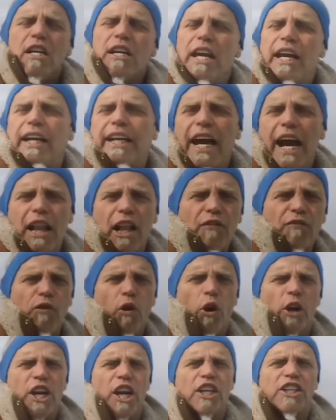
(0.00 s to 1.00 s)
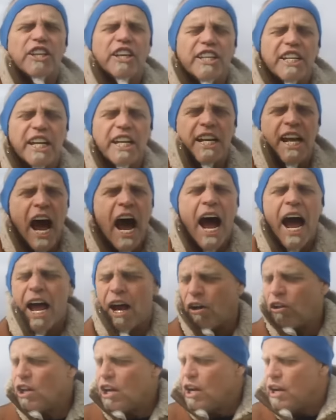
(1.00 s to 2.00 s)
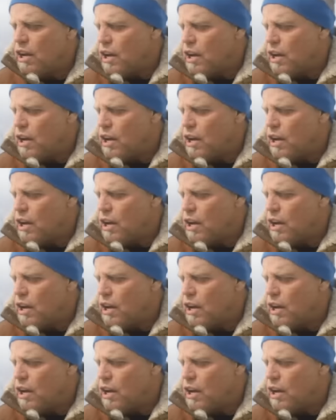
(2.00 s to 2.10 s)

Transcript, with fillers: In California, the denial.